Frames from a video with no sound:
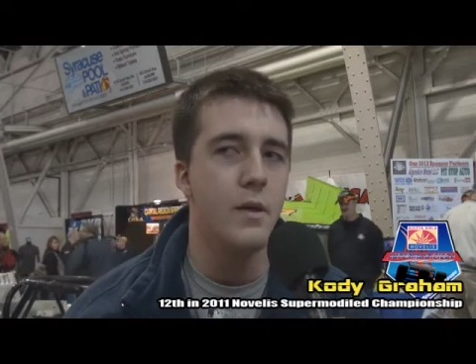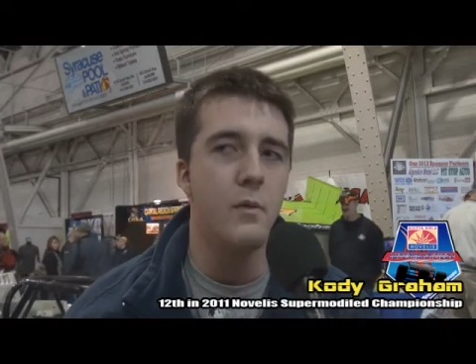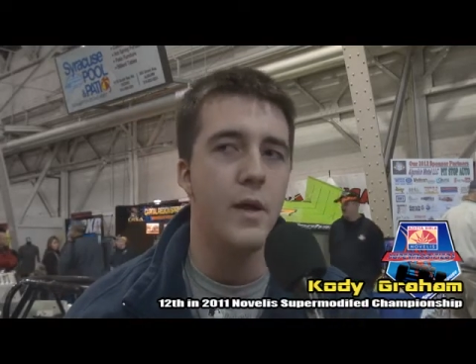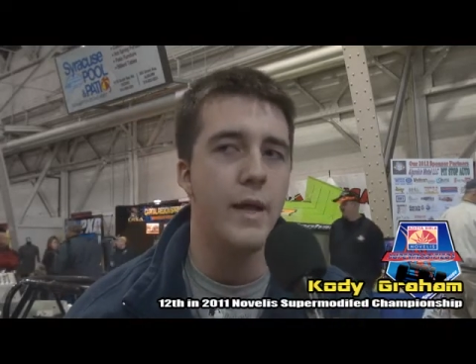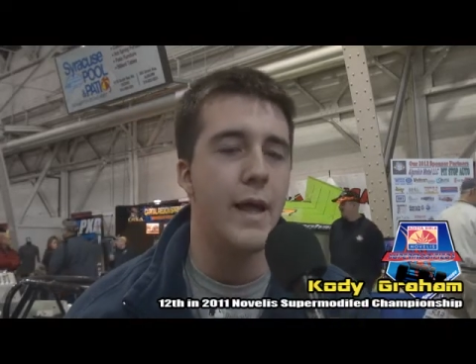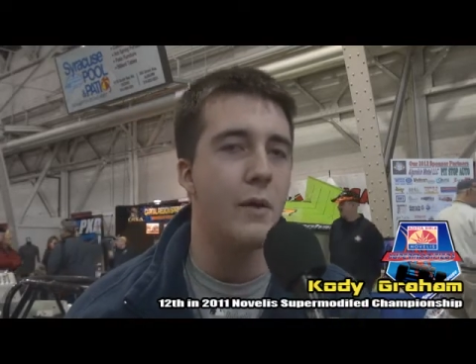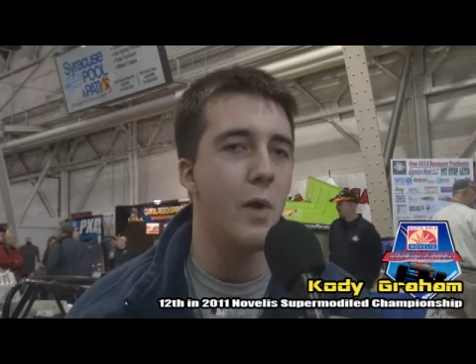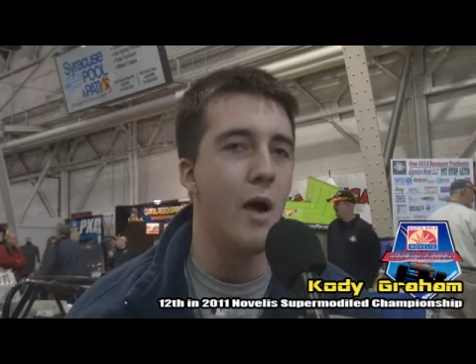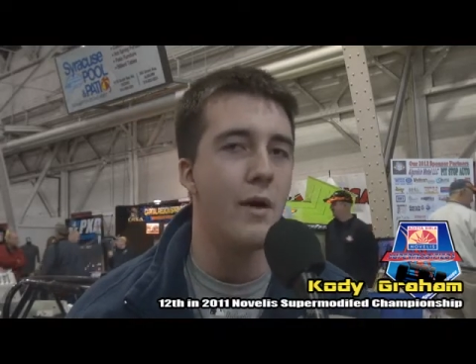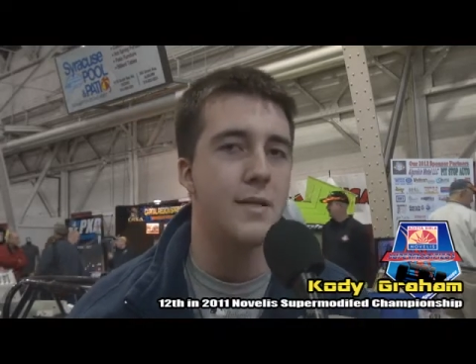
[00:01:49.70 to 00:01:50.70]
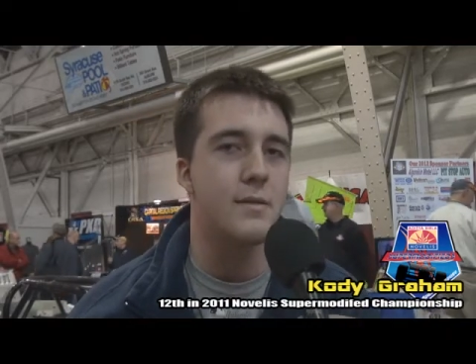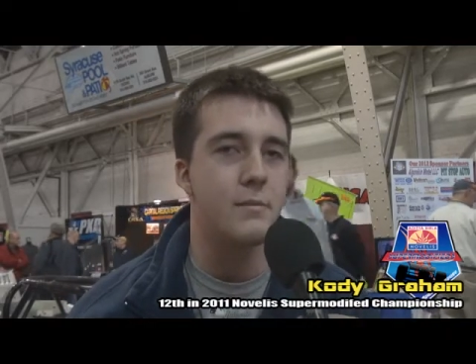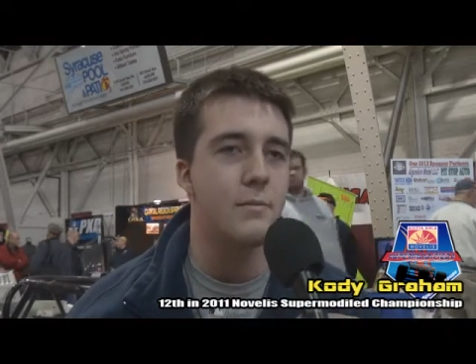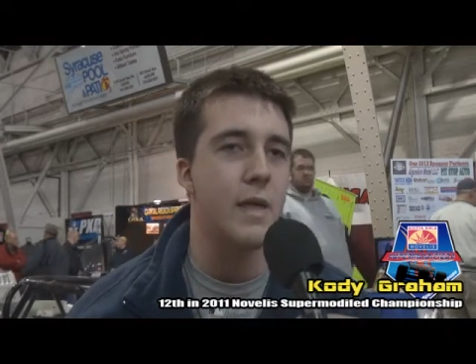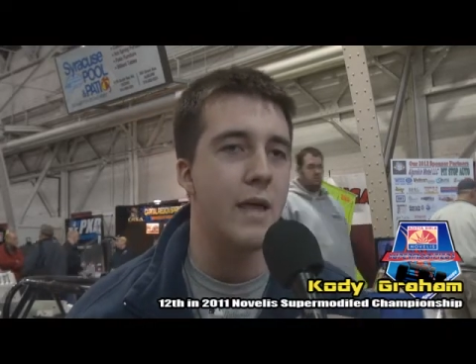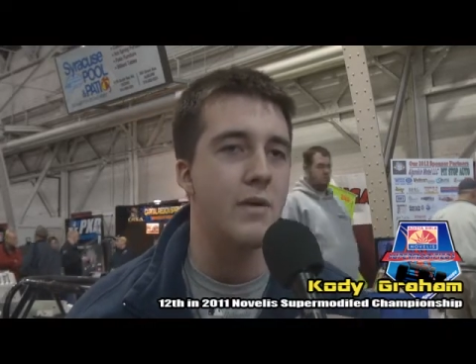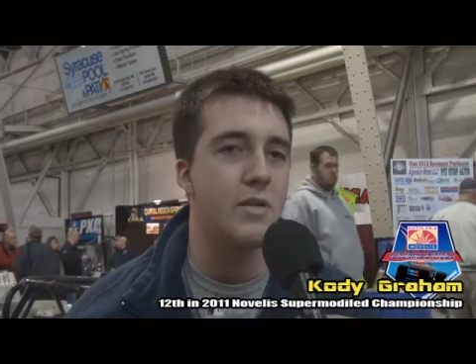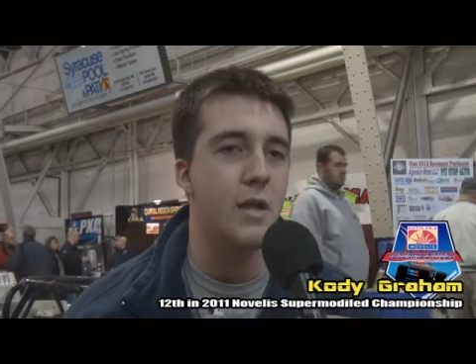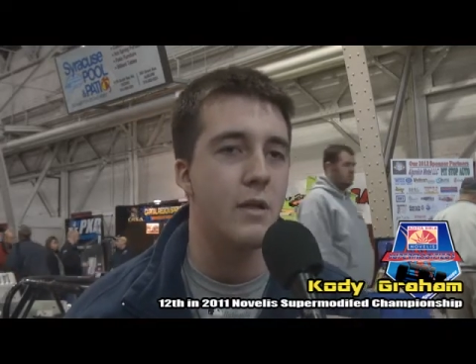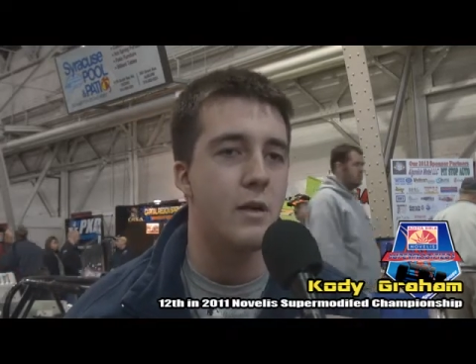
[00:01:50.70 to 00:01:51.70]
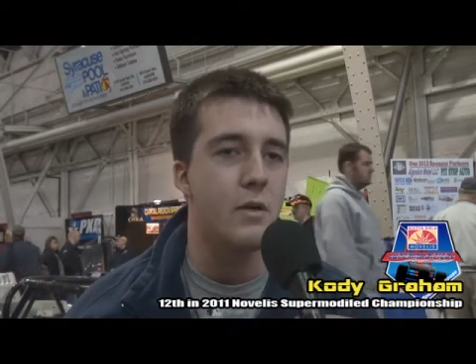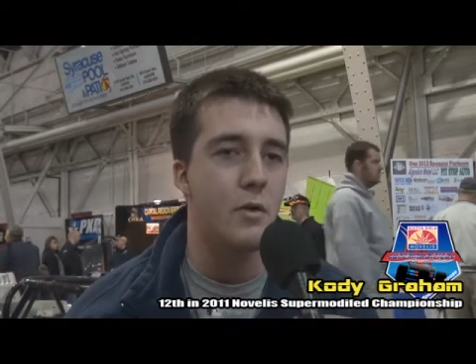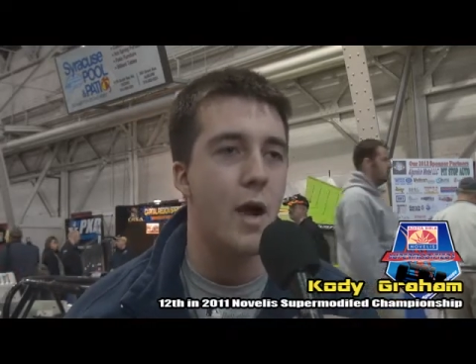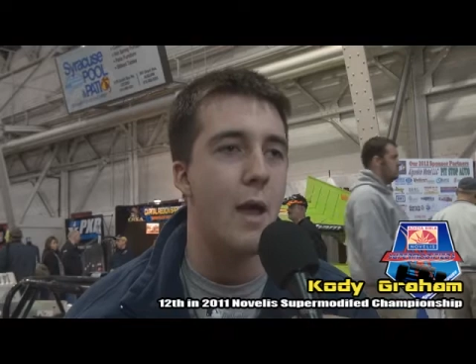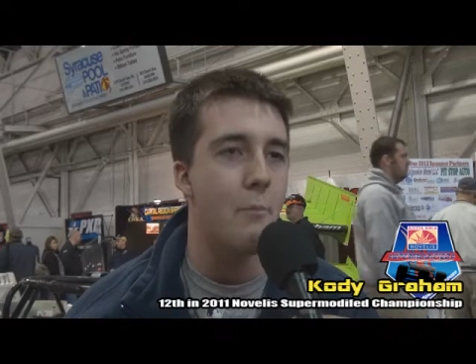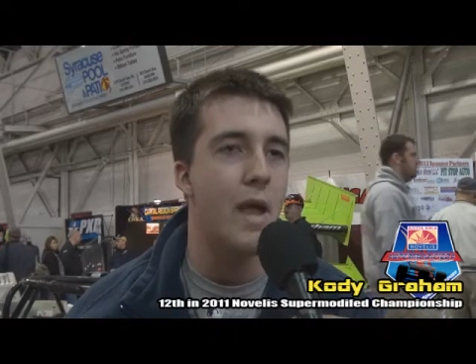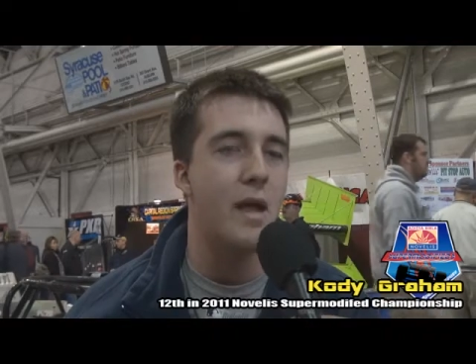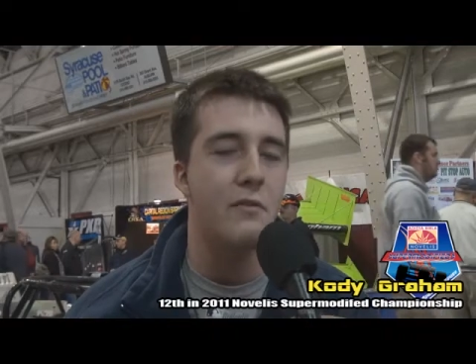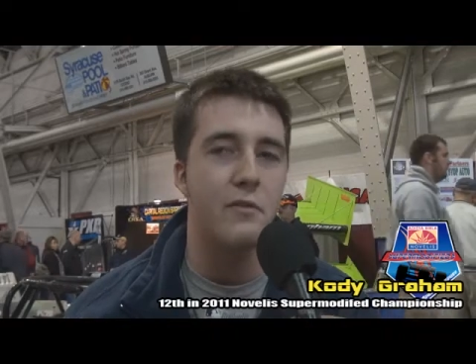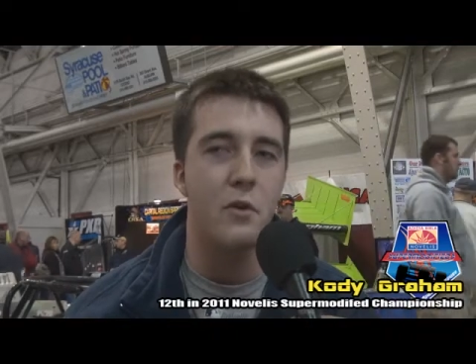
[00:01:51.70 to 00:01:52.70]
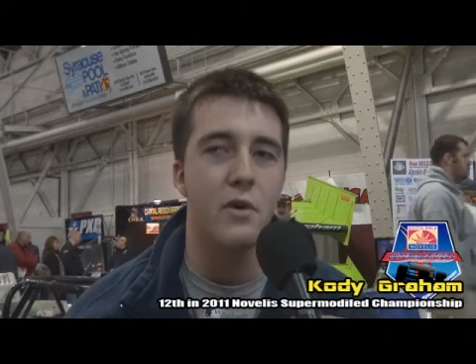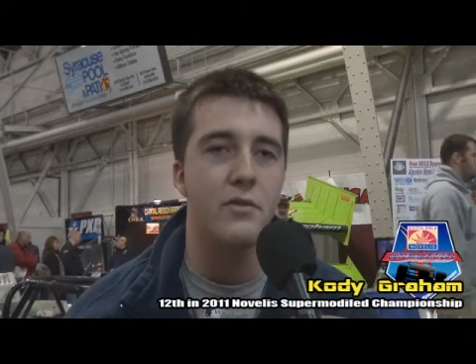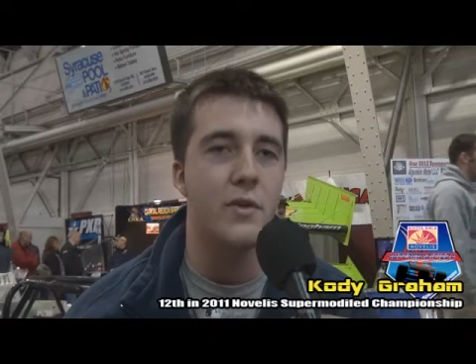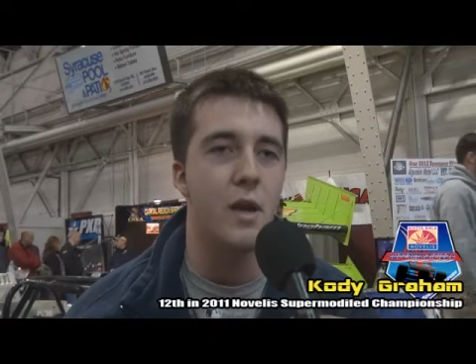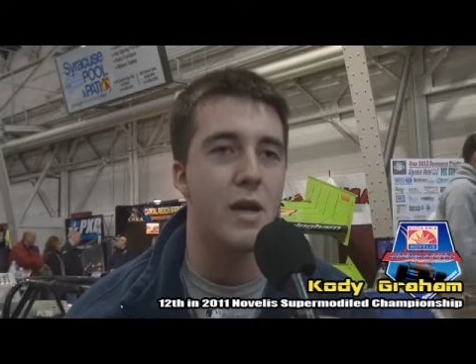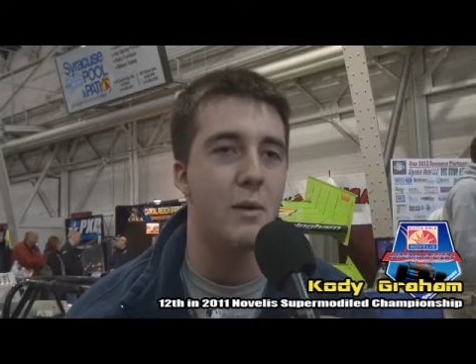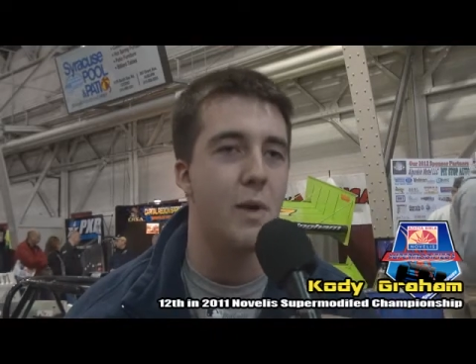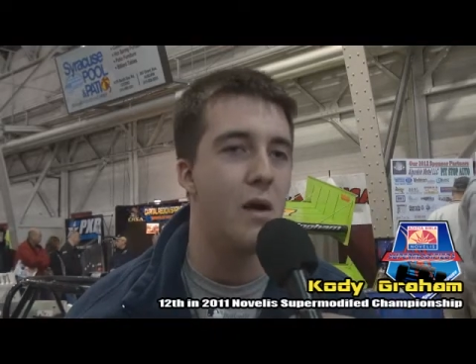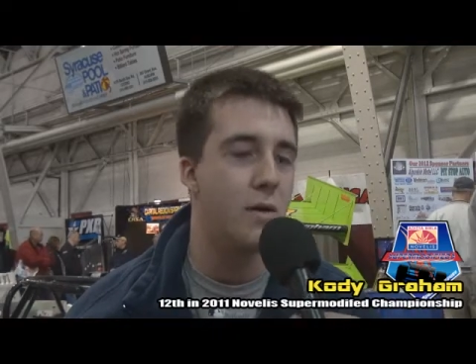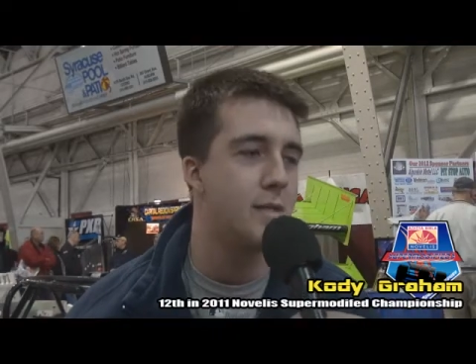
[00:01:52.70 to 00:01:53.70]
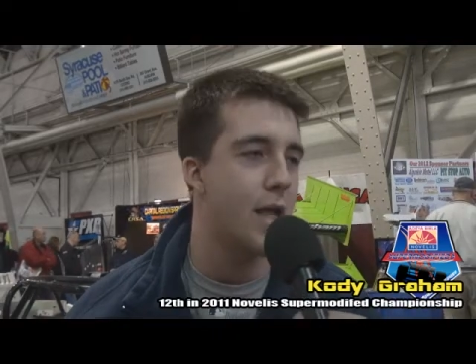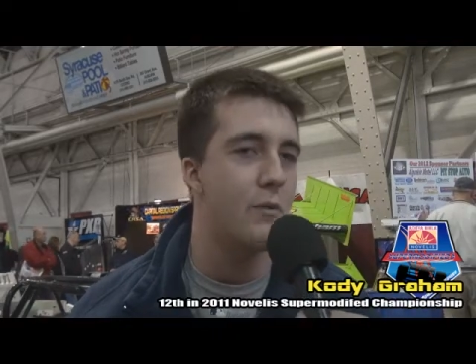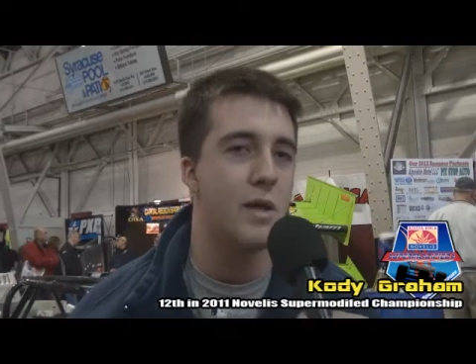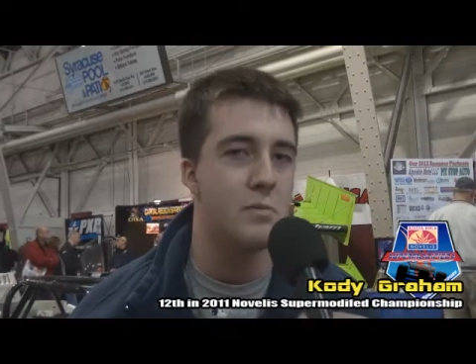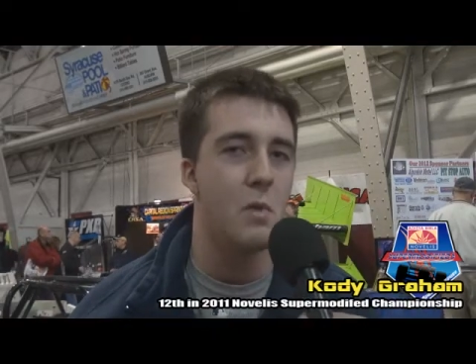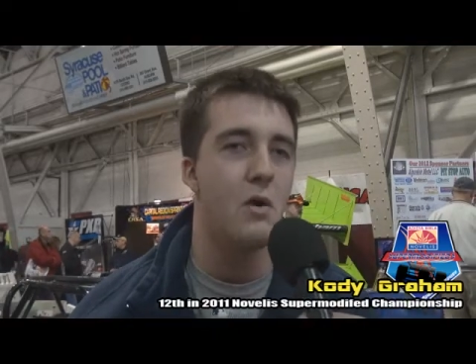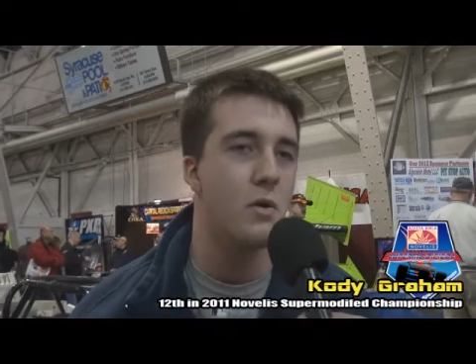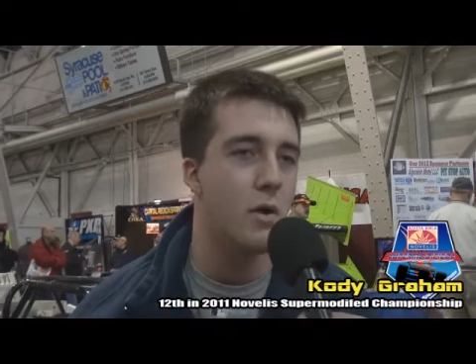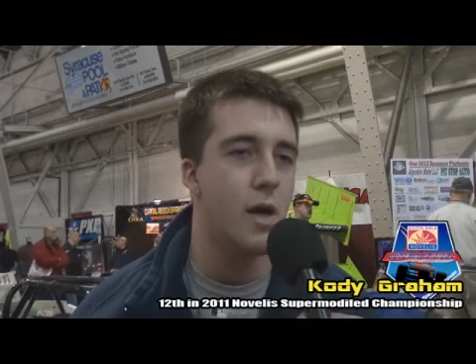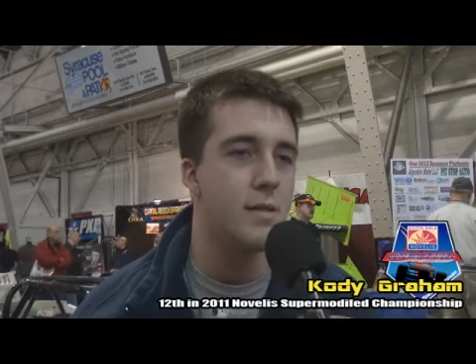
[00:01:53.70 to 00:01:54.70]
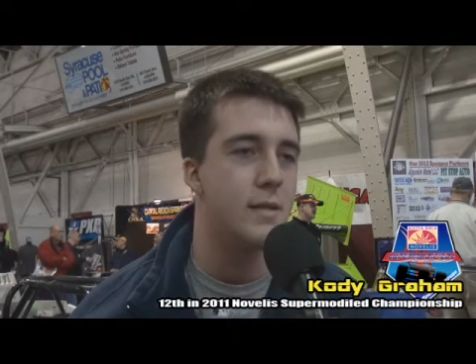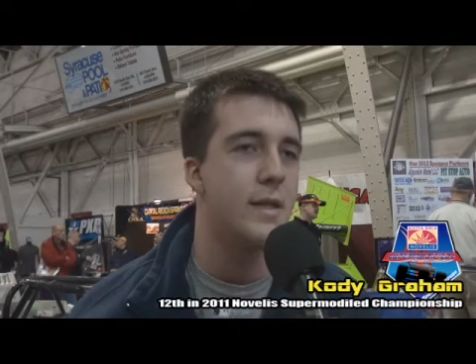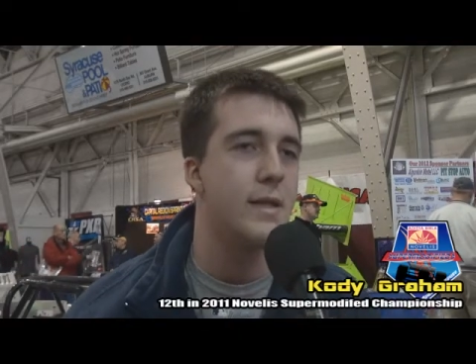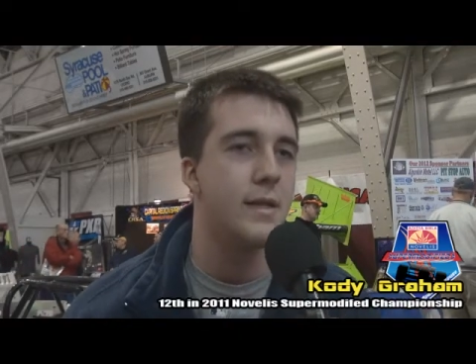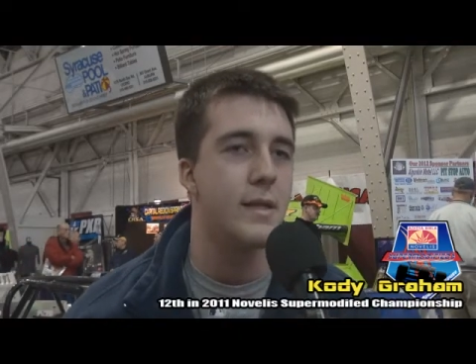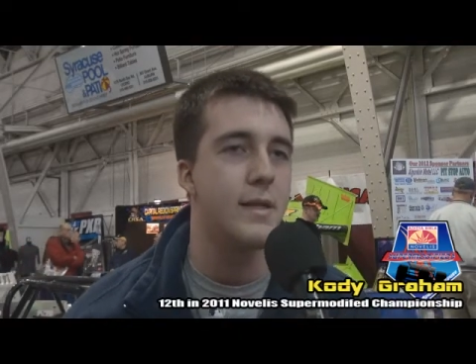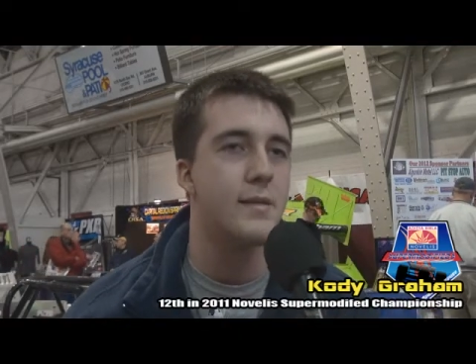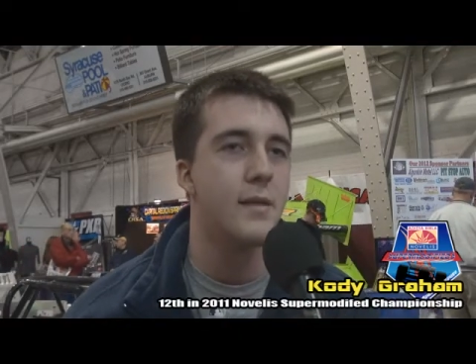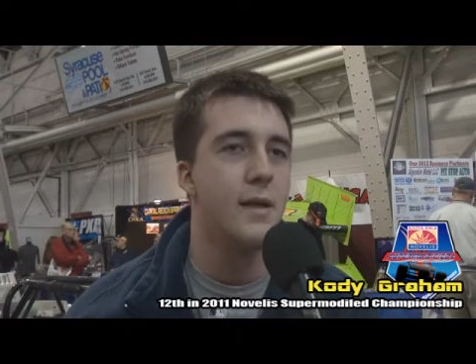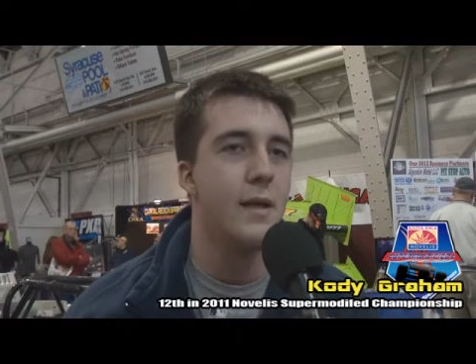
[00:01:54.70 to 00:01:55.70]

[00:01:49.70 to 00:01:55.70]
one day, we always gave each other crap back and forth, talking about, because I raced motocross and he did this.